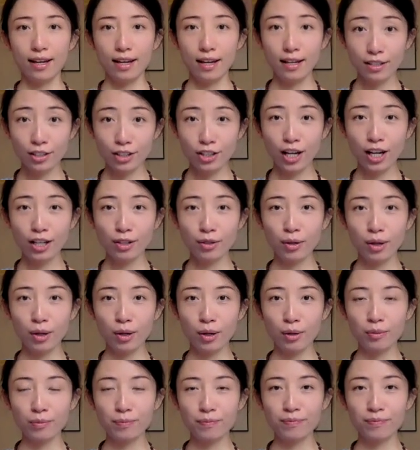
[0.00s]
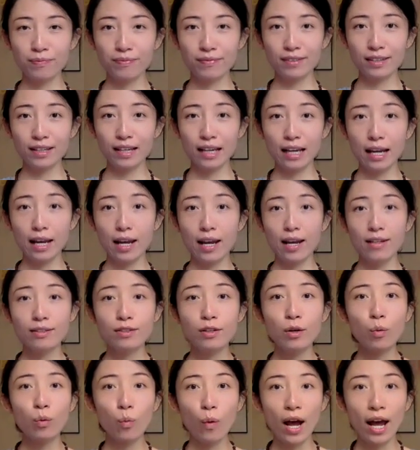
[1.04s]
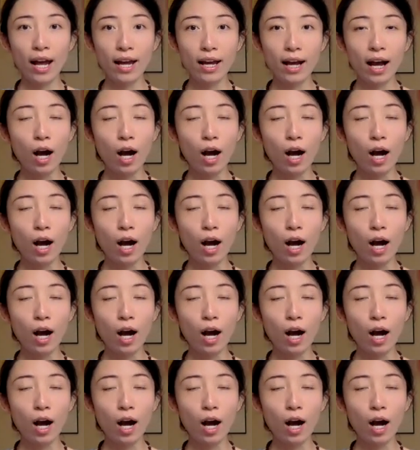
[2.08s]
In general, the way